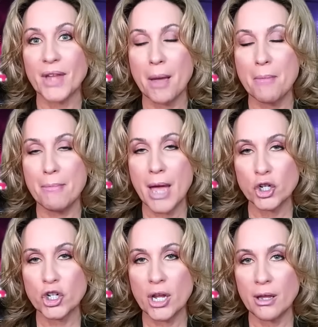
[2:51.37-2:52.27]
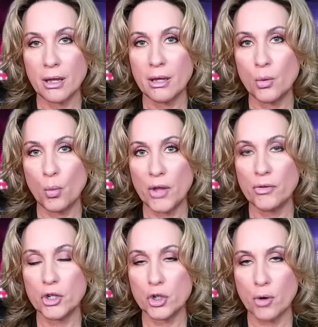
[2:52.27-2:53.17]
and meshing in
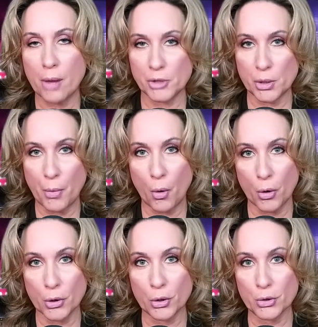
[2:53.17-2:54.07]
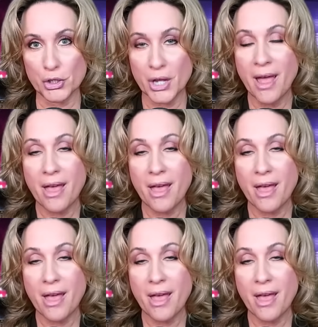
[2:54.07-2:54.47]
with the Trump supporters.